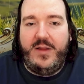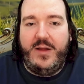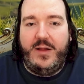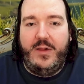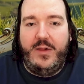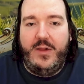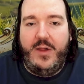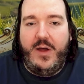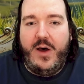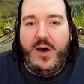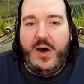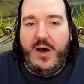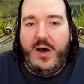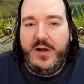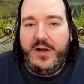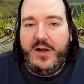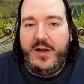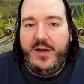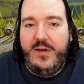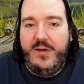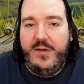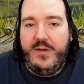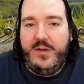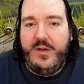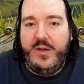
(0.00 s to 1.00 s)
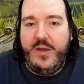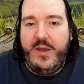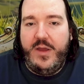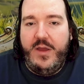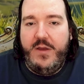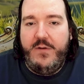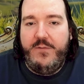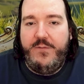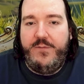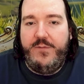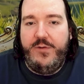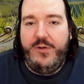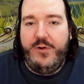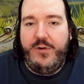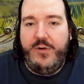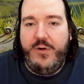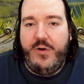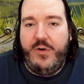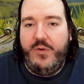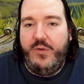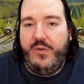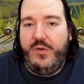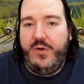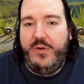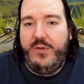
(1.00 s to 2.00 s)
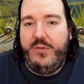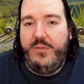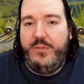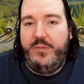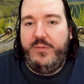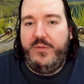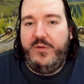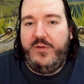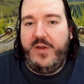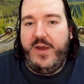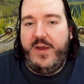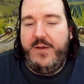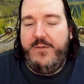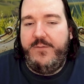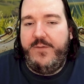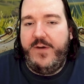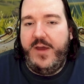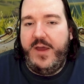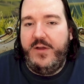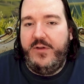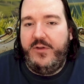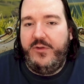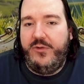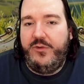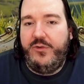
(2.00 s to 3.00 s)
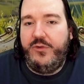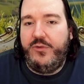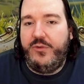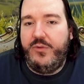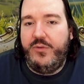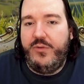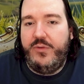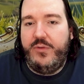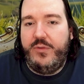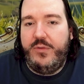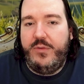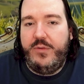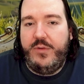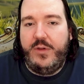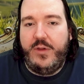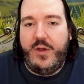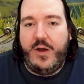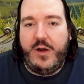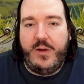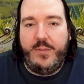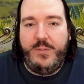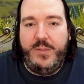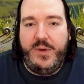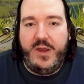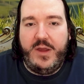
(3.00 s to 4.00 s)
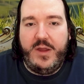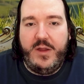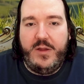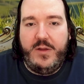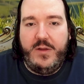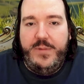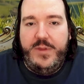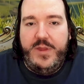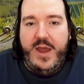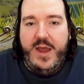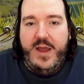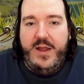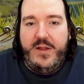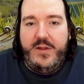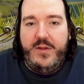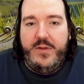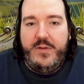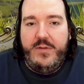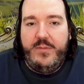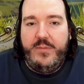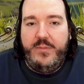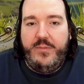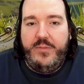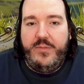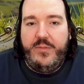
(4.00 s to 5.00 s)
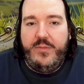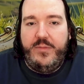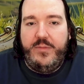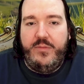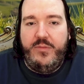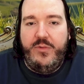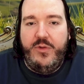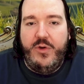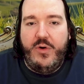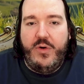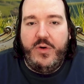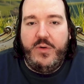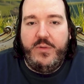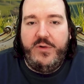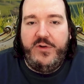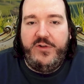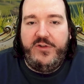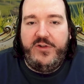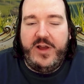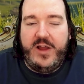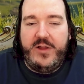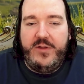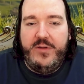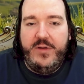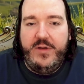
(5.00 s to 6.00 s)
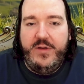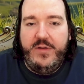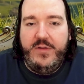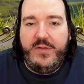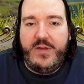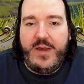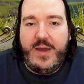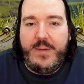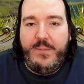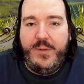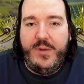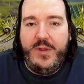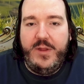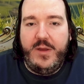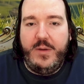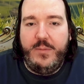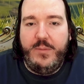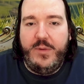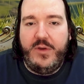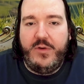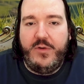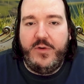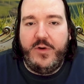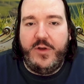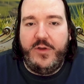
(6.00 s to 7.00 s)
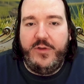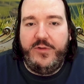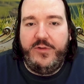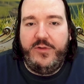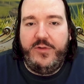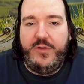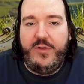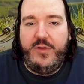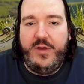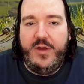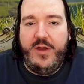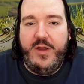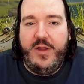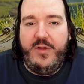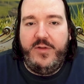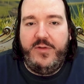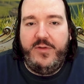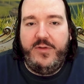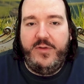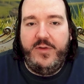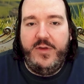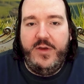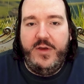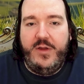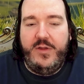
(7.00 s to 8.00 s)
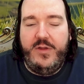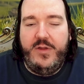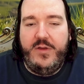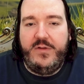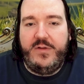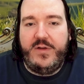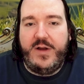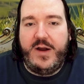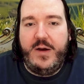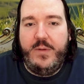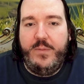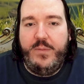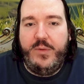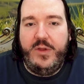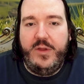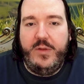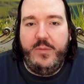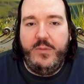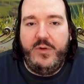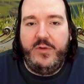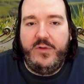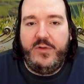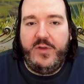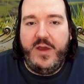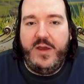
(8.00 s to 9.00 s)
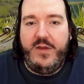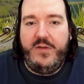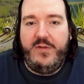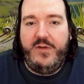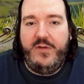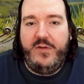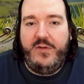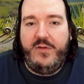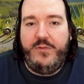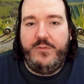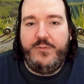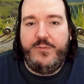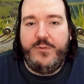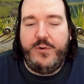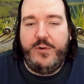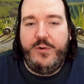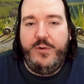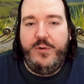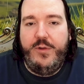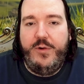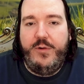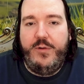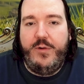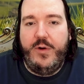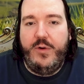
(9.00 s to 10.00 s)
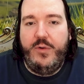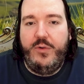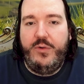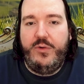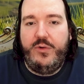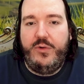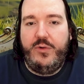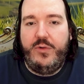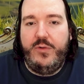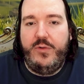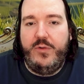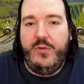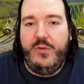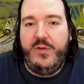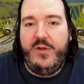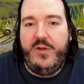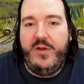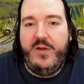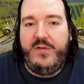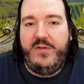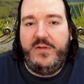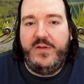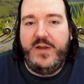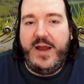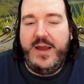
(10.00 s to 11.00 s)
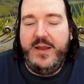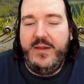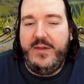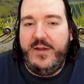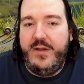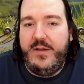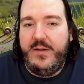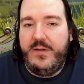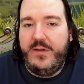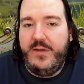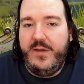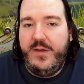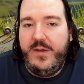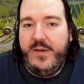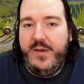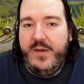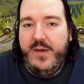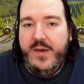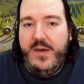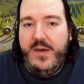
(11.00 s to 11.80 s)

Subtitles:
a lock, if the rogue, say, fails to lockpick it, then no overshadowing is happening because it's desirable in most cases for the rogue to do this silently.